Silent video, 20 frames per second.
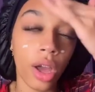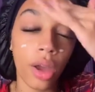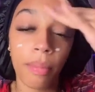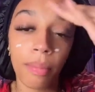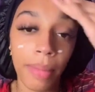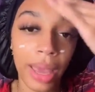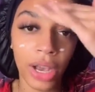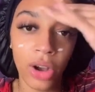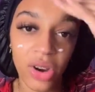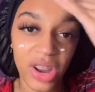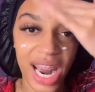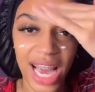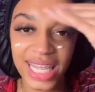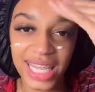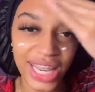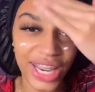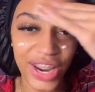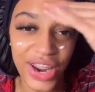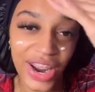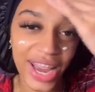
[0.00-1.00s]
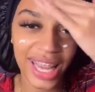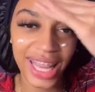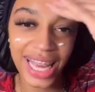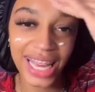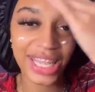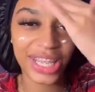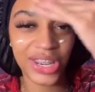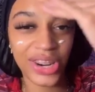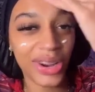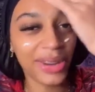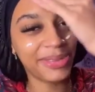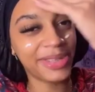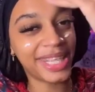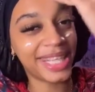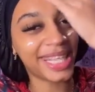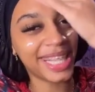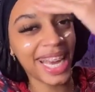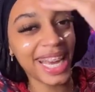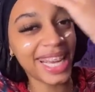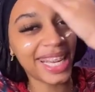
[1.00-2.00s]
Make it all nice and curly, you know what I'm
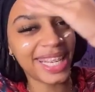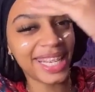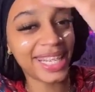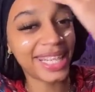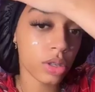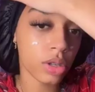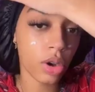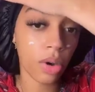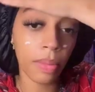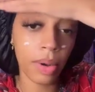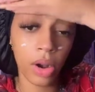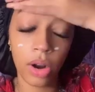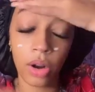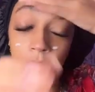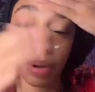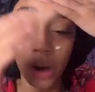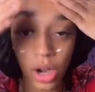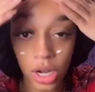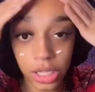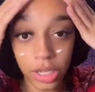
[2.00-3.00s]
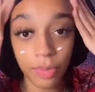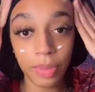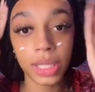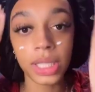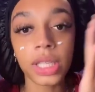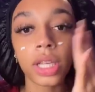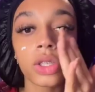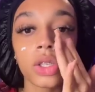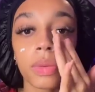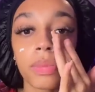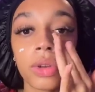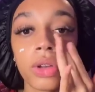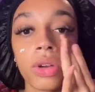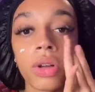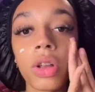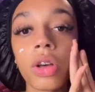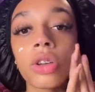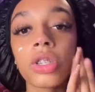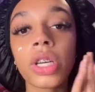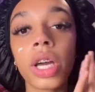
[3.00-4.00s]
saying? Oh my god, because I've been sent some new
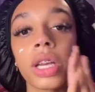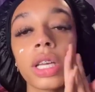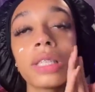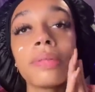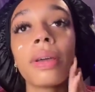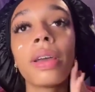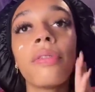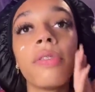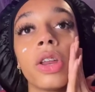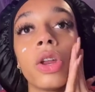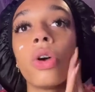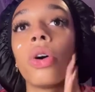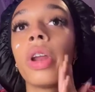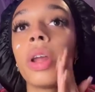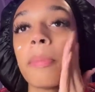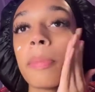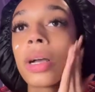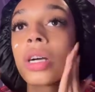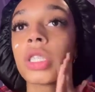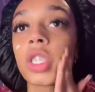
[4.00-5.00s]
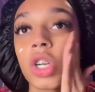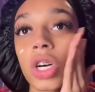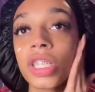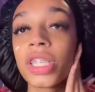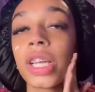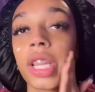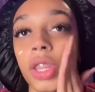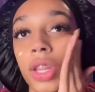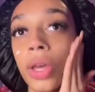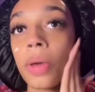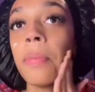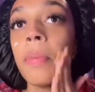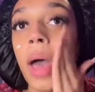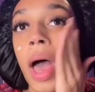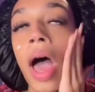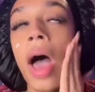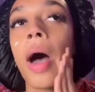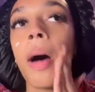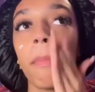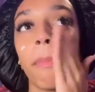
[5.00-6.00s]
clothes, I need to make a video on it because I got sent them
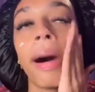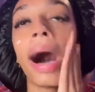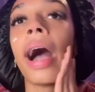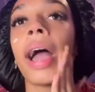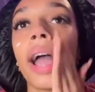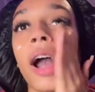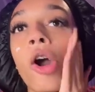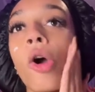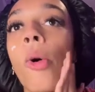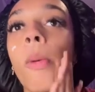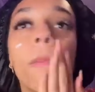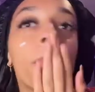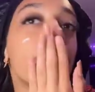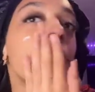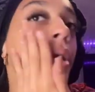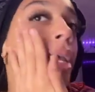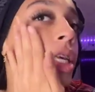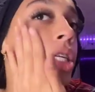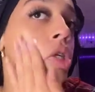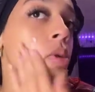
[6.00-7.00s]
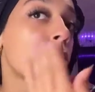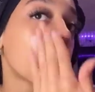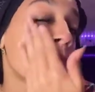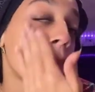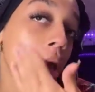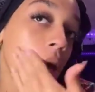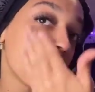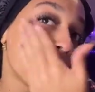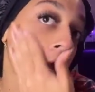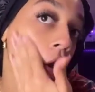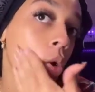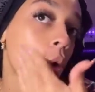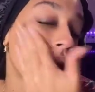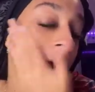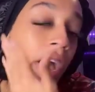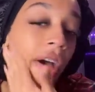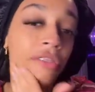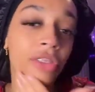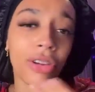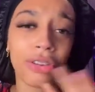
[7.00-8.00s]
by a company. So I'm going to make a video on
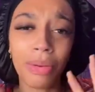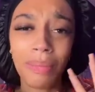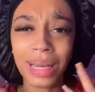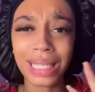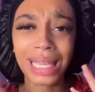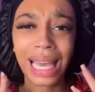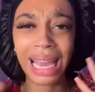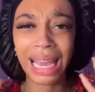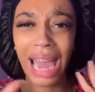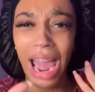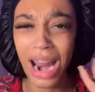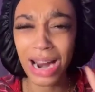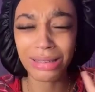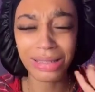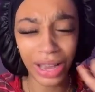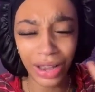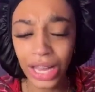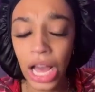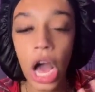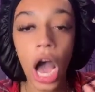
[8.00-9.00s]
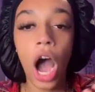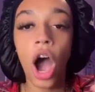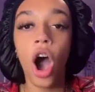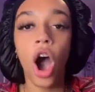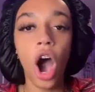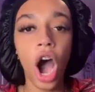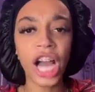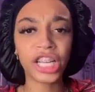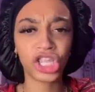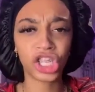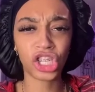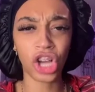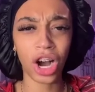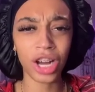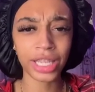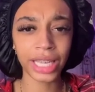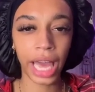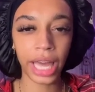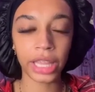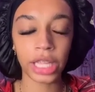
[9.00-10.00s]
it after I do my skincare. I just
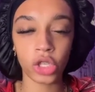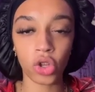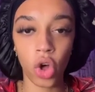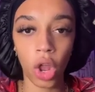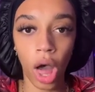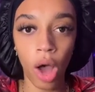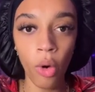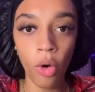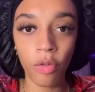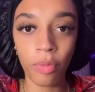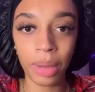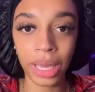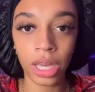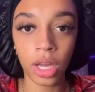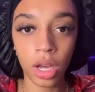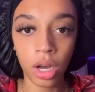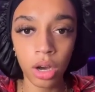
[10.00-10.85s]
can't get this all out of me.